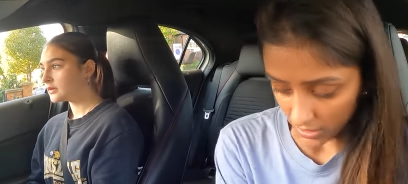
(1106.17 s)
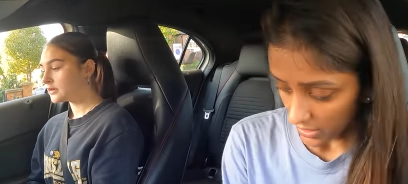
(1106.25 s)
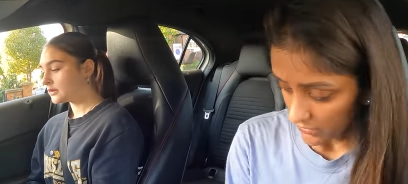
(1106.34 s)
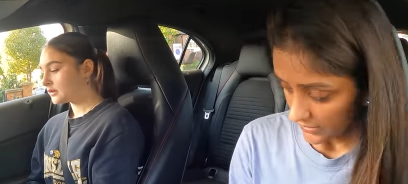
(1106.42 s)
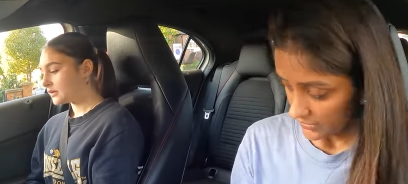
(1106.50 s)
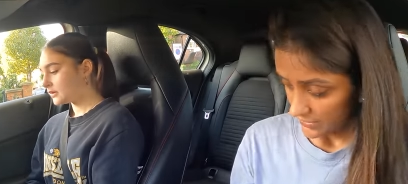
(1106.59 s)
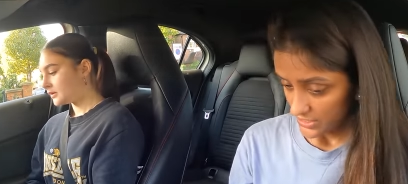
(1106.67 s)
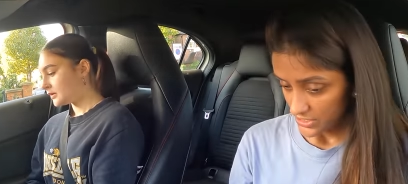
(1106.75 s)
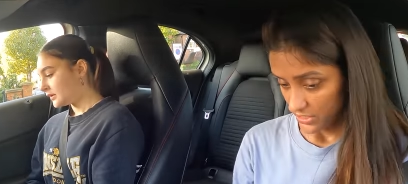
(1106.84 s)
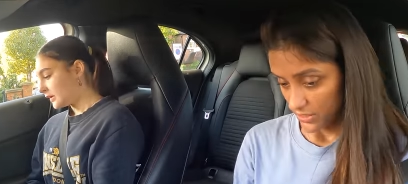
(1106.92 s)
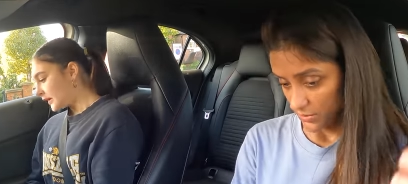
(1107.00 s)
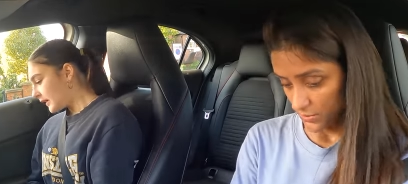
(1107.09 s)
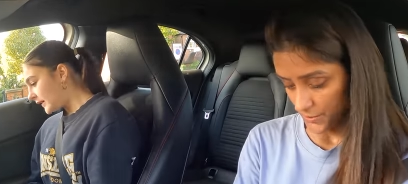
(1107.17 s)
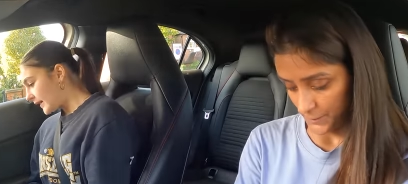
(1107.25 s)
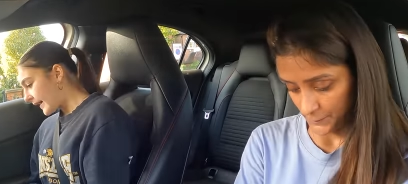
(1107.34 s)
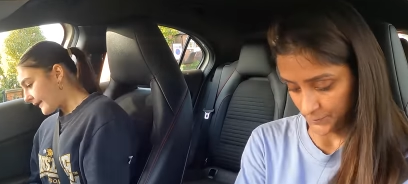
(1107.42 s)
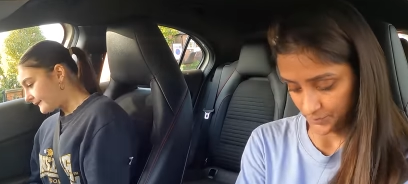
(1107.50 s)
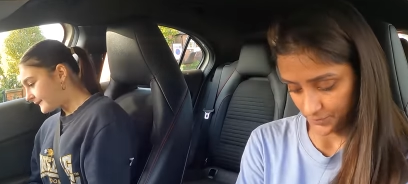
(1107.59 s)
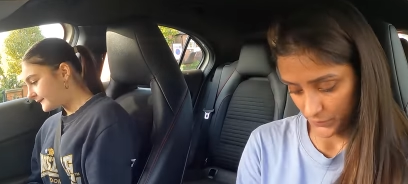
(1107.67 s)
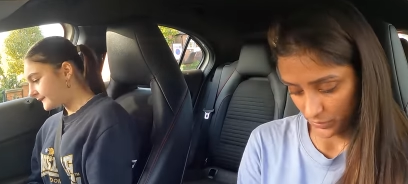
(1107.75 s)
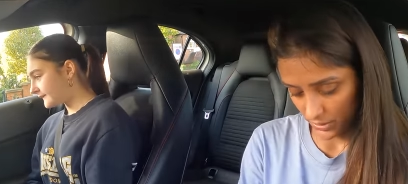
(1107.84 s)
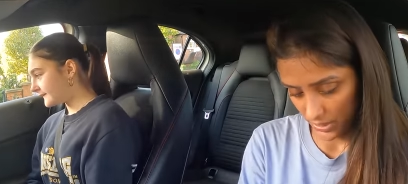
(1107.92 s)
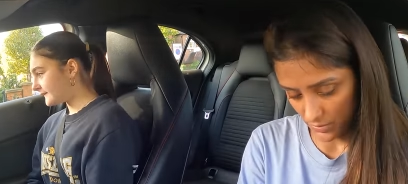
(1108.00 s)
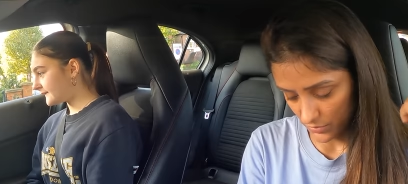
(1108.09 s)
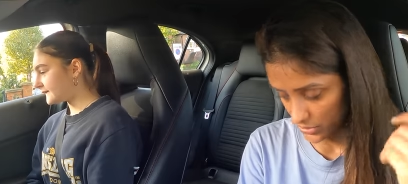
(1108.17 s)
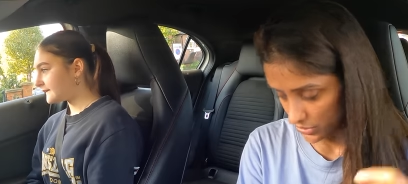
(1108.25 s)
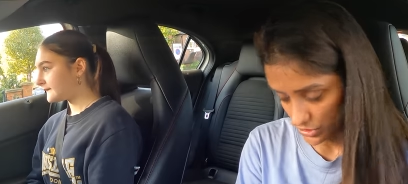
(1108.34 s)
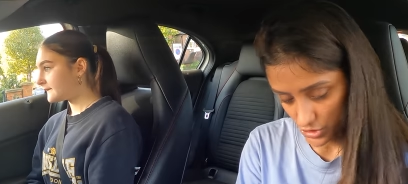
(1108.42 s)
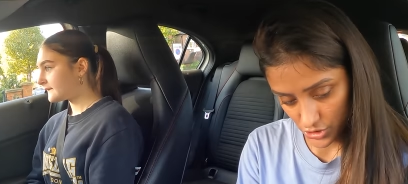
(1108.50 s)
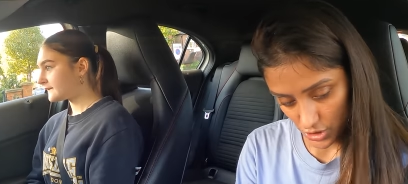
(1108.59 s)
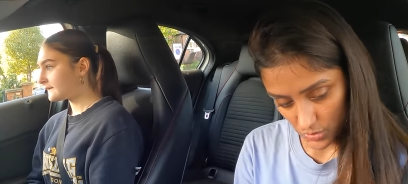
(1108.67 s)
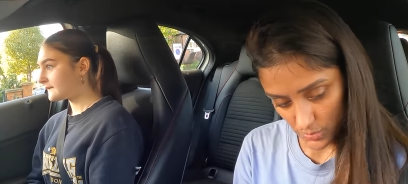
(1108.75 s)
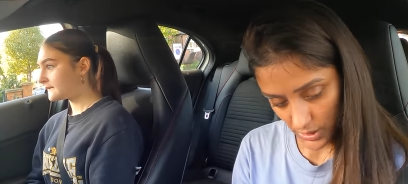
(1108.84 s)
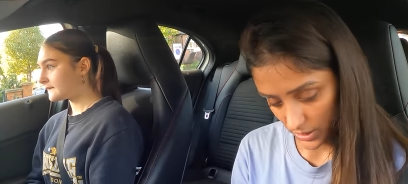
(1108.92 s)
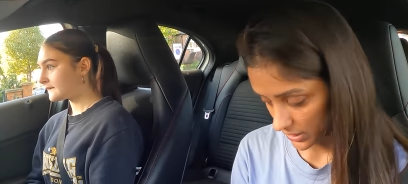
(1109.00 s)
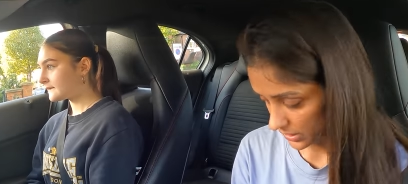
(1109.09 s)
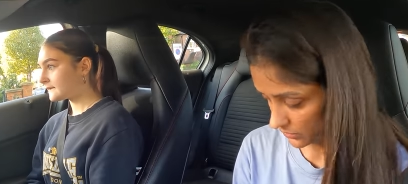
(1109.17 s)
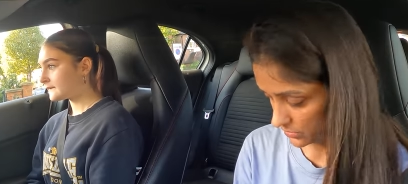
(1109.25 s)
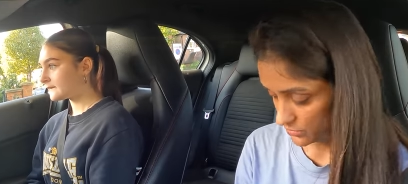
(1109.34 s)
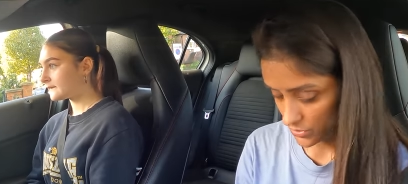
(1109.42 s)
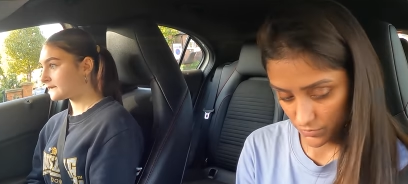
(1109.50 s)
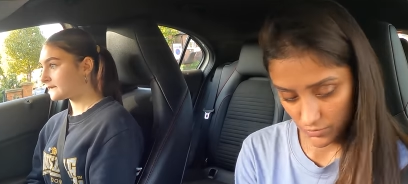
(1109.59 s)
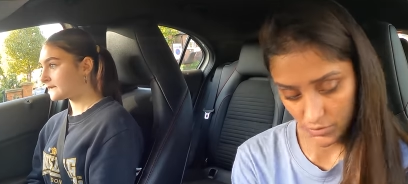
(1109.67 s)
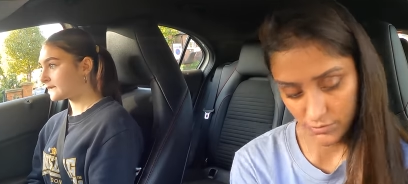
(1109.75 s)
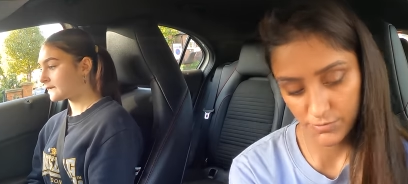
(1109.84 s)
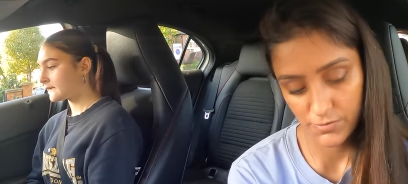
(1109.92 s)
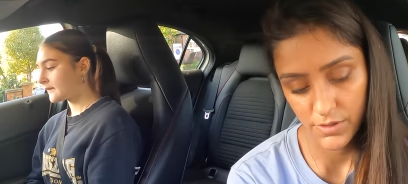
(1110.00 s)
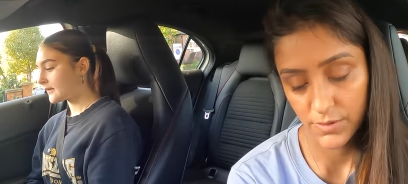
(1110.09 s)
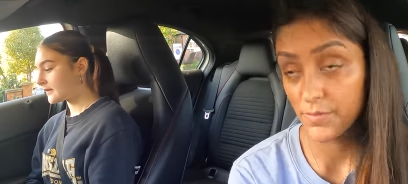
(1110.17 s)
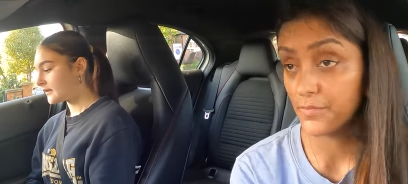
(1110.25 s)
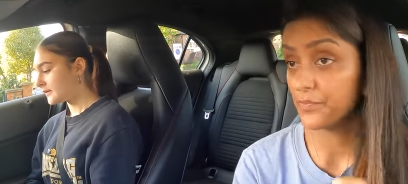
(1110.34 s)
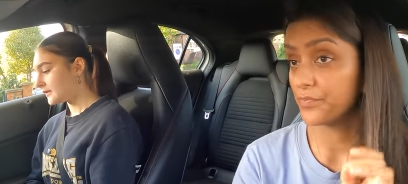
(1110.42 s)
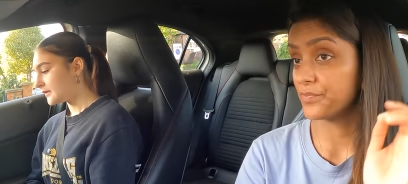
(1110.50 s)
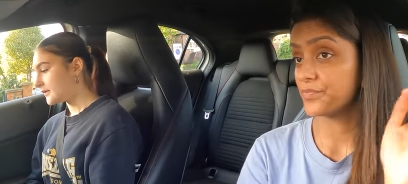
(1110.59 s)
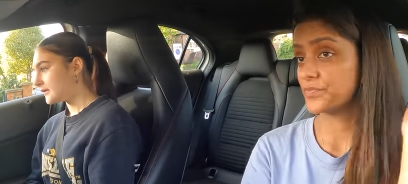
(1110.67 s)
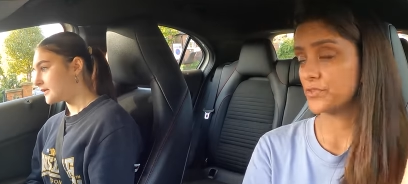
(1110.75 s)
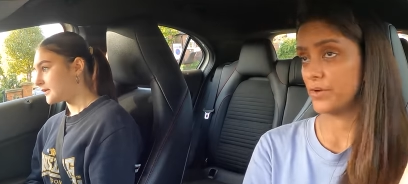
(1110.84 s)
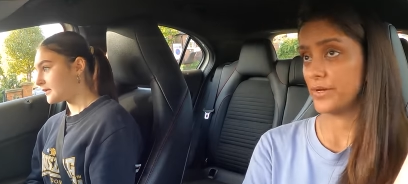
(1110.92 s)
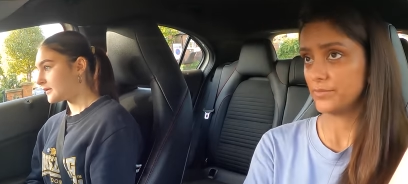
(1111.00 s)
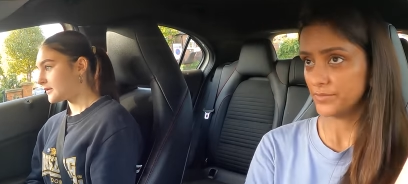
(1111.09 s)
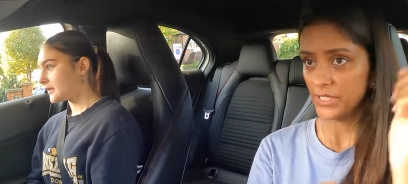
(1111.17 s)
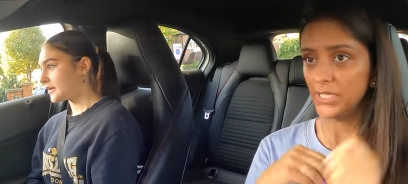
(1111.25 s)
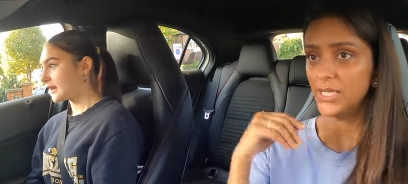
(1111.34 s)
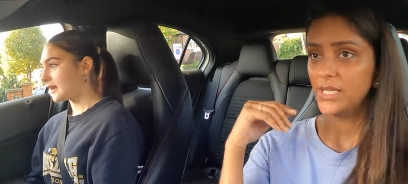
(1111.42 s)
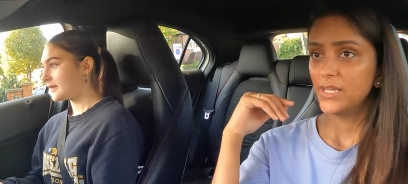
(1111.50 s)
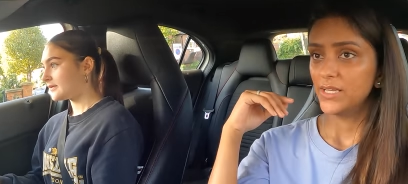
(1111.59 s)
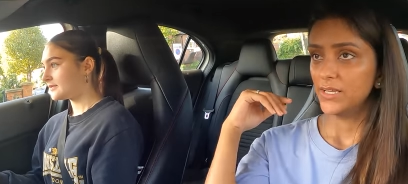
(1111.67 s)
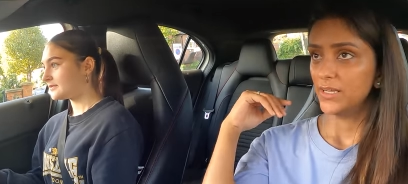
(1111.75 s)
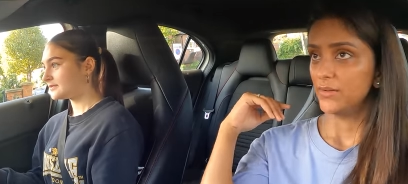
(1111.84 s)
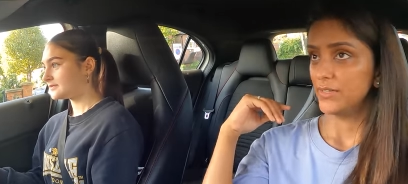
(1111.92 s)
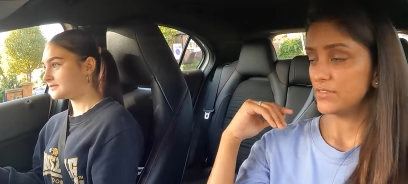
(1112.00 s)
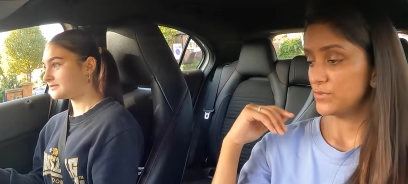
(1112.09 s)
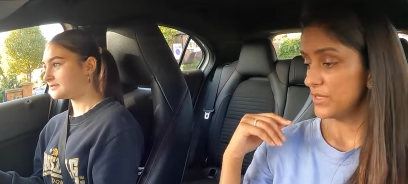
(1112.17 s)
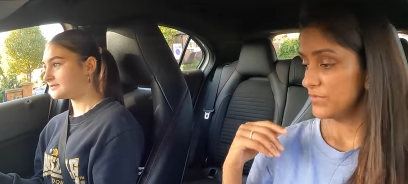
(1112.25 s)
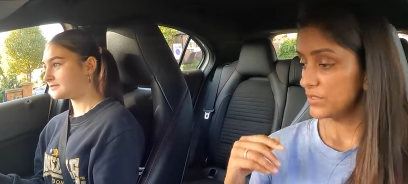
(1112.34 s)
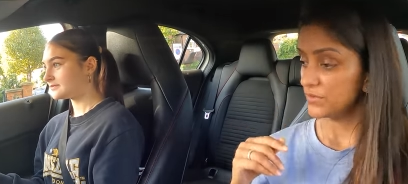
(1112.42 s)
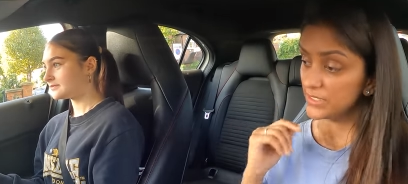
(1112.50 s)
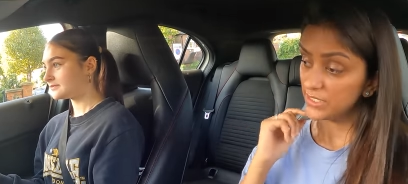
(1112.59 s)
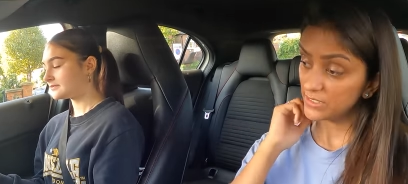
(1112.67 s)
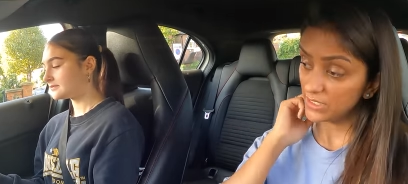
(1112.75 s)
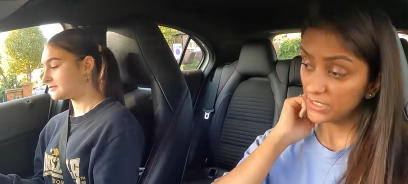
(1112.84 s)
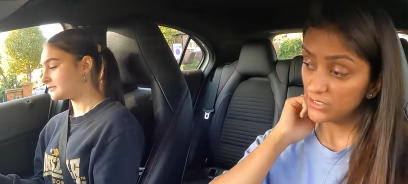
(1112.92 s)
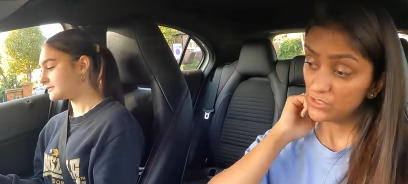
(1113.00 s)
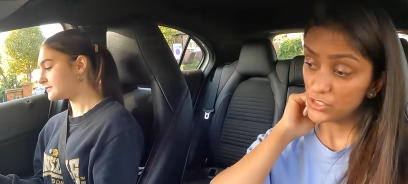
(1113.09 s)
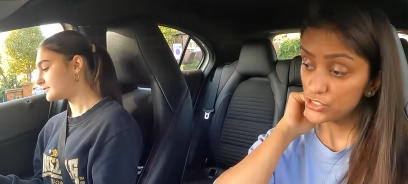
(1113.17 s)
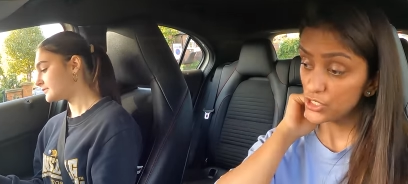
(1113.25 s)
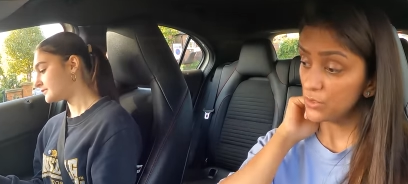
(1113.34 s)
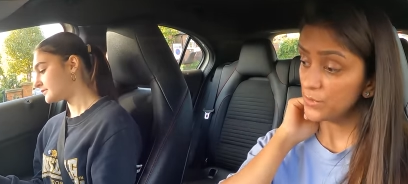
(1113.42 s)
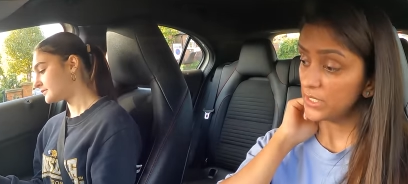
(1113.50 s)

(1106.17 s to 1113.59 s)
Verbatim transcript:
Speaker 1: All right, you ready to go? Yeah. Okay, I want you to show me how you would move off. Sorry. Okay. All right, so whenever you're ready, I'd like you to show